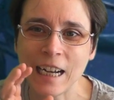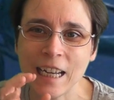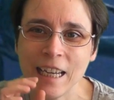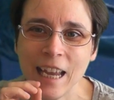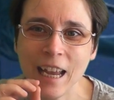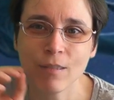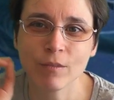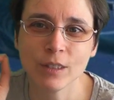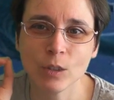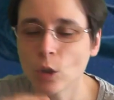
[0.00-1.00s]
I
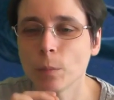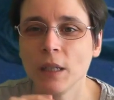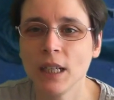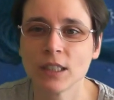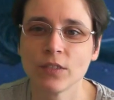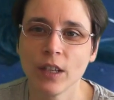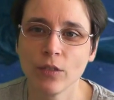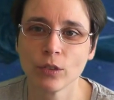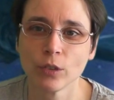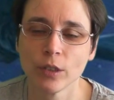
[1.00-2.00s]
have not been as
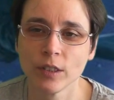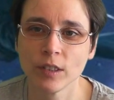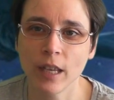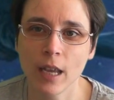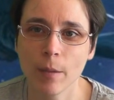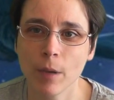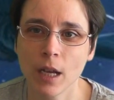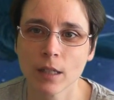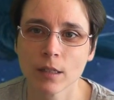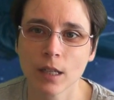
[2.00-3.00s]
faithful to this game
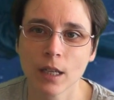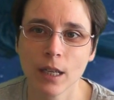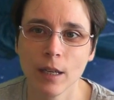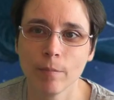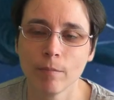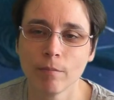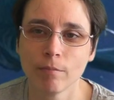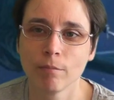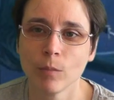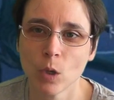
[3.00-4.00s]
as I
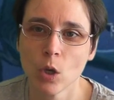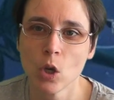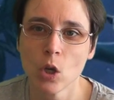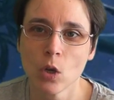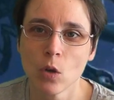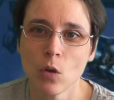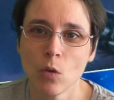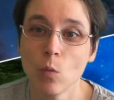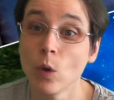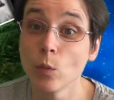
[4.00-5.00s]

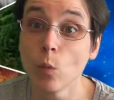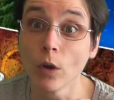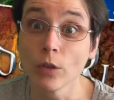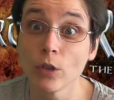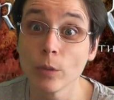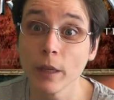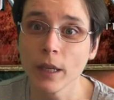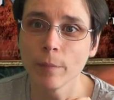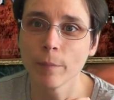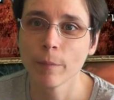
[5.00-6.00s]
would want to
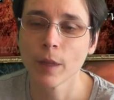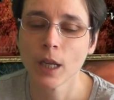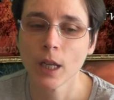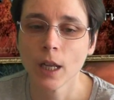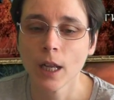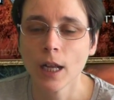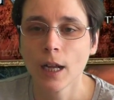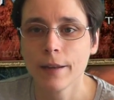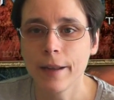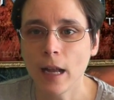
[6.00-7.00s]
be.
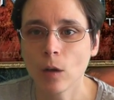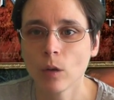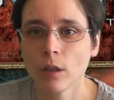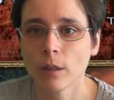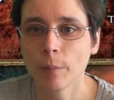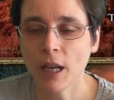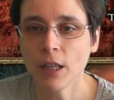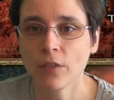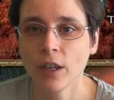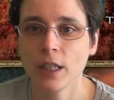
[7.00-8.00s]
Now, the
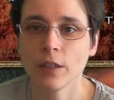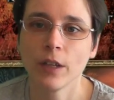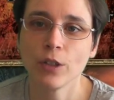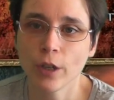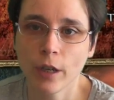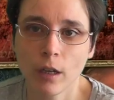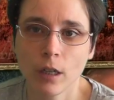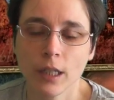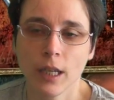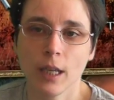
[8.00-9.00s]
Pathfinder Adventure
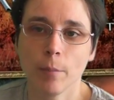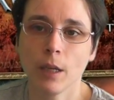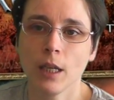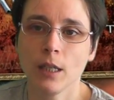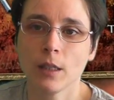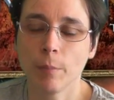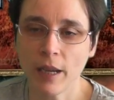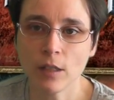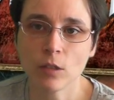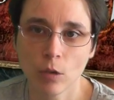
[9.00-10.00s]
card game is
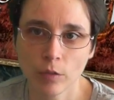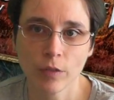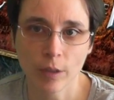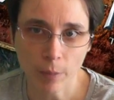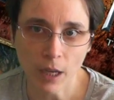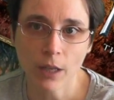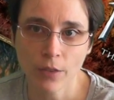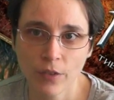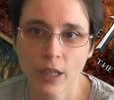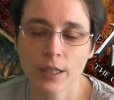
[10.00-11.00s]
based off of the
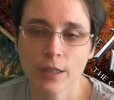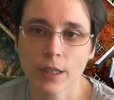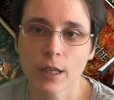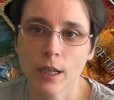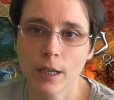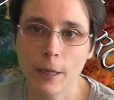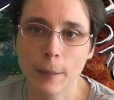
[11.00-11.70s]
Pathfinder